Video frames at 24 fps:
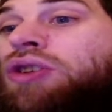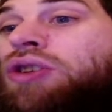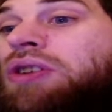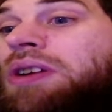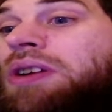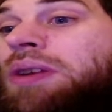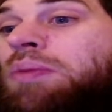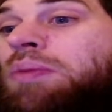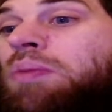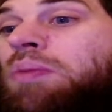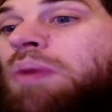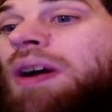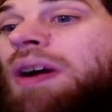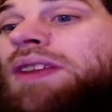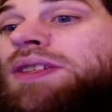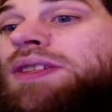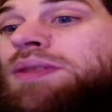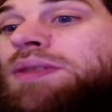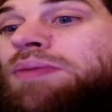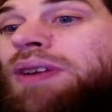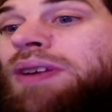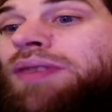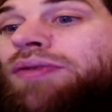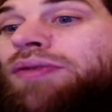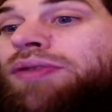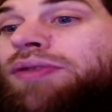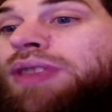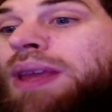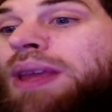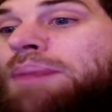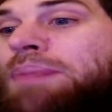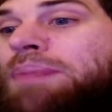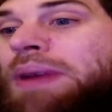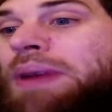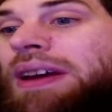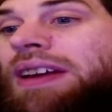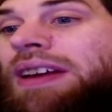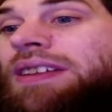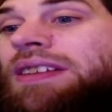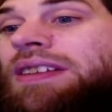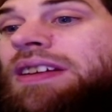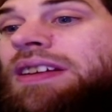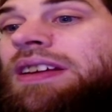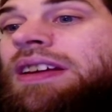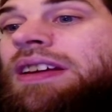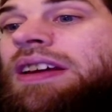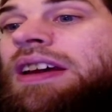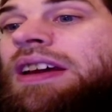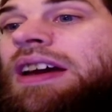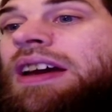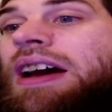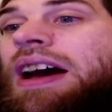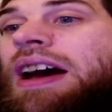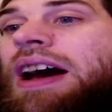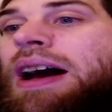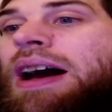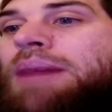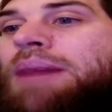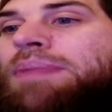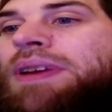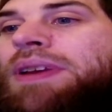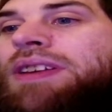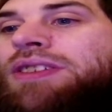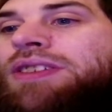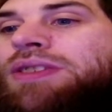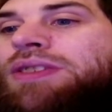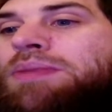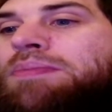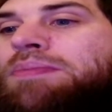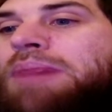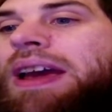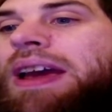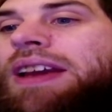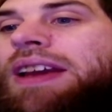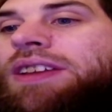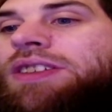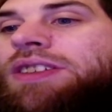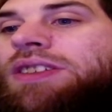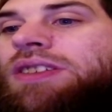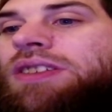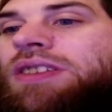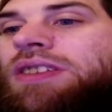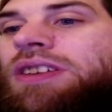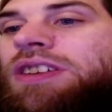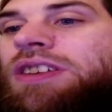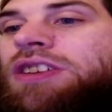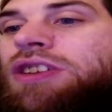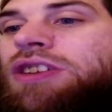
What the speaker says: good once we flip it, because it makes